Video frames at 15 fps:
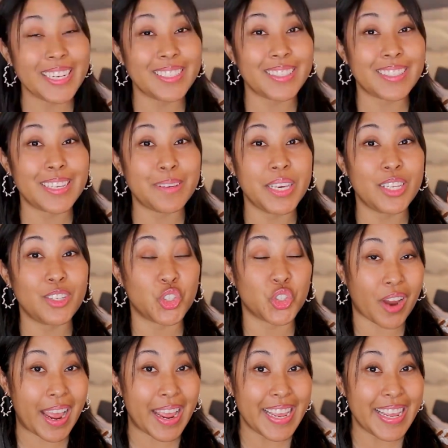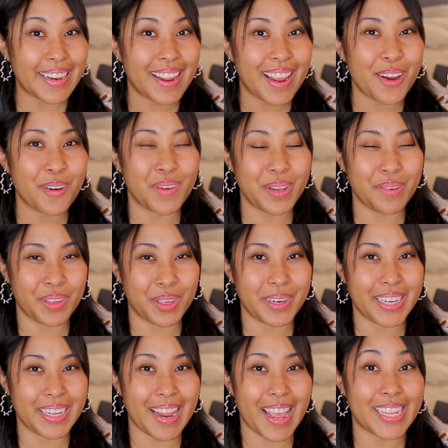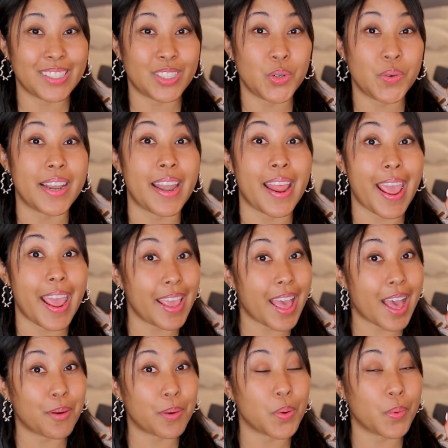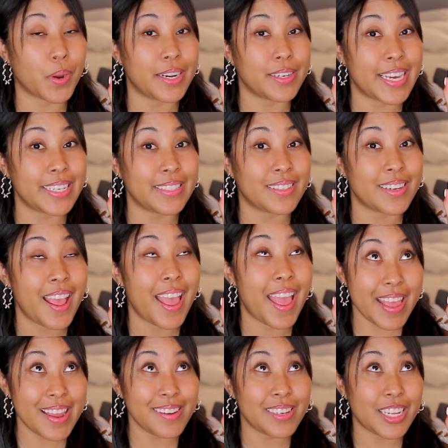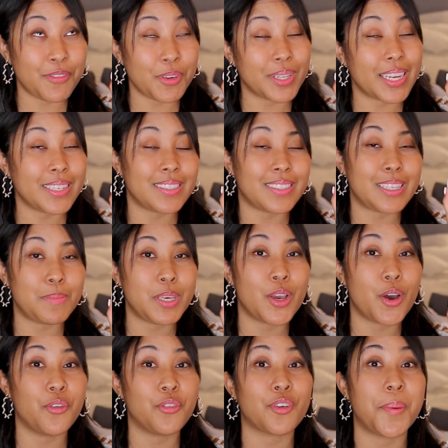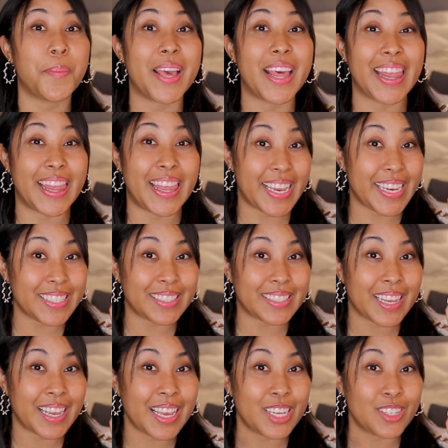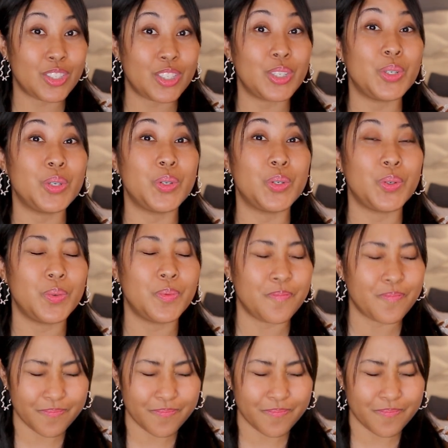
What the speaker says: like to see me try it, review it, and do an 8-hour wear test, and if you'd like to see me go from this to